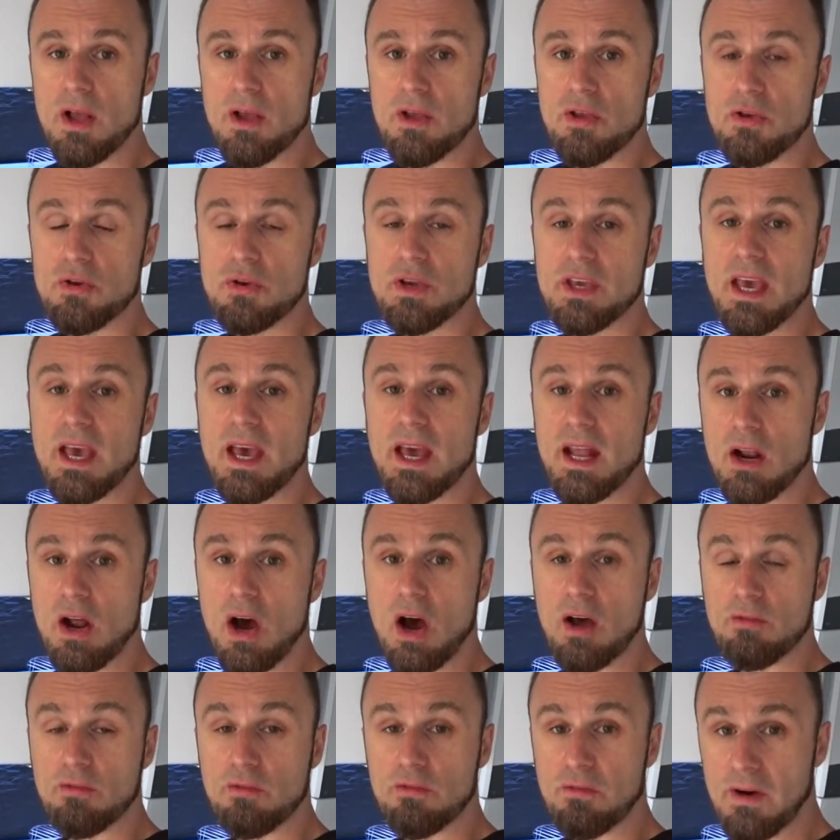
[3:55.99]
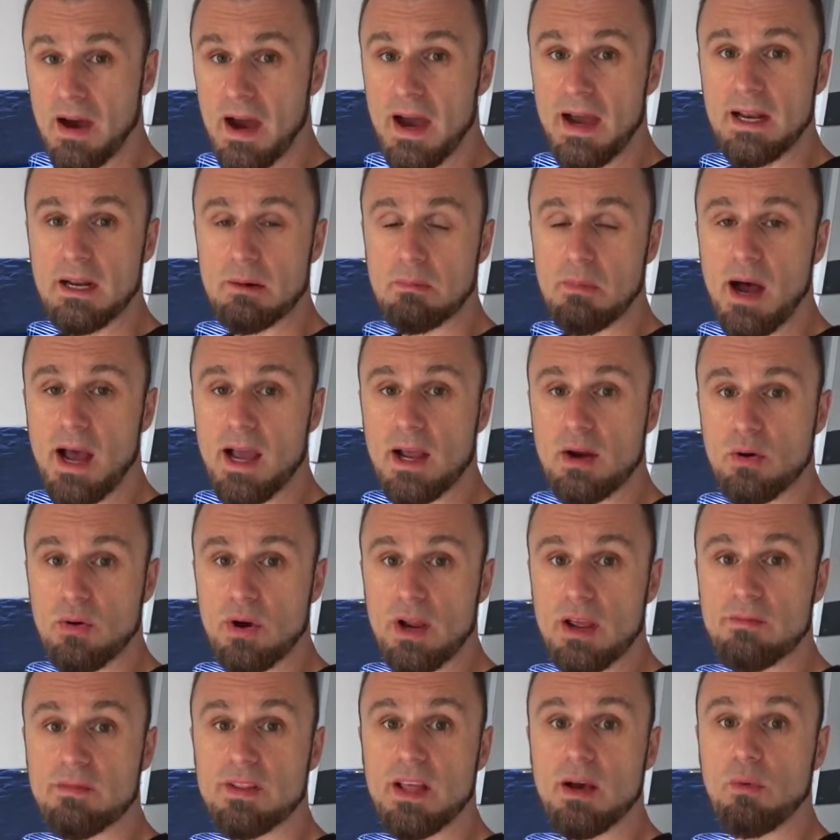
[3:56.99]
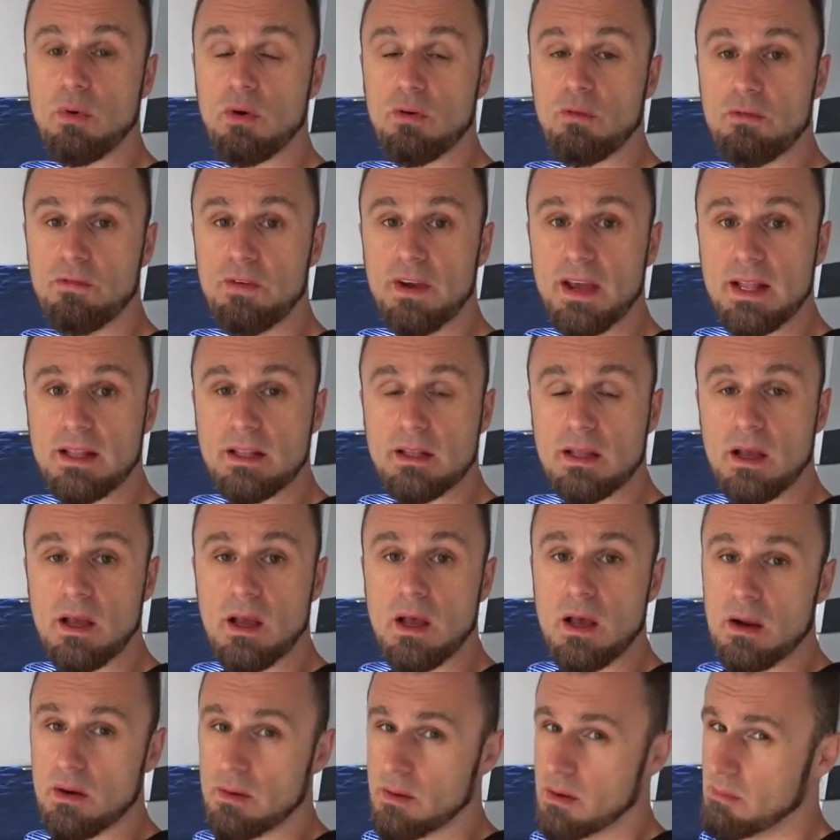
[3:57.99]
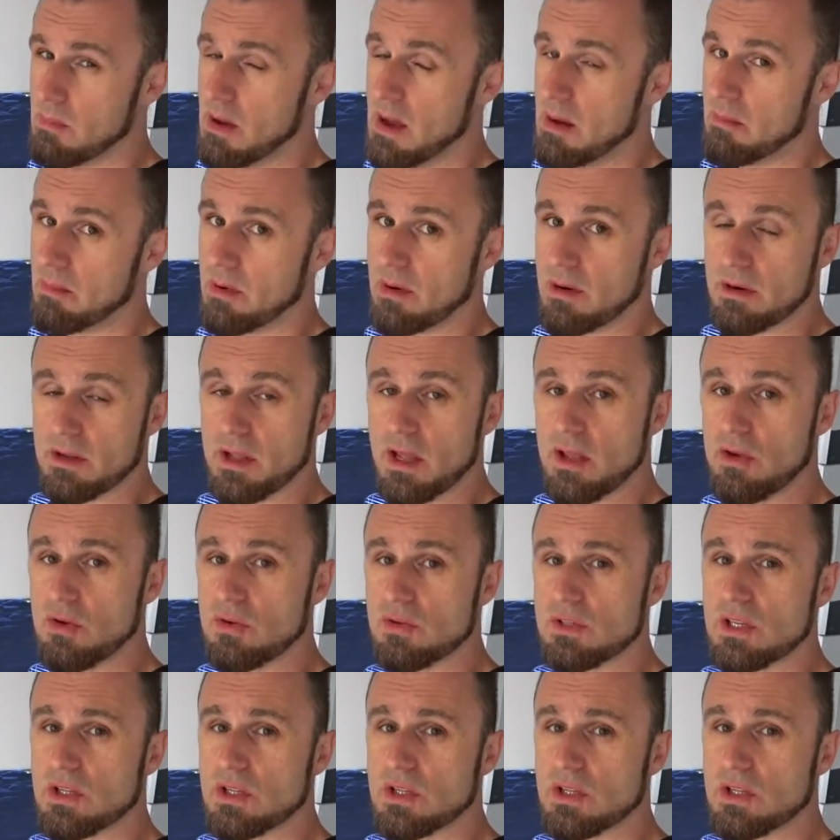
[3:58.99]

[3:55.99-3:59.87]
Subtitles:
you cannot find a microwave that will fit. Remember, they're using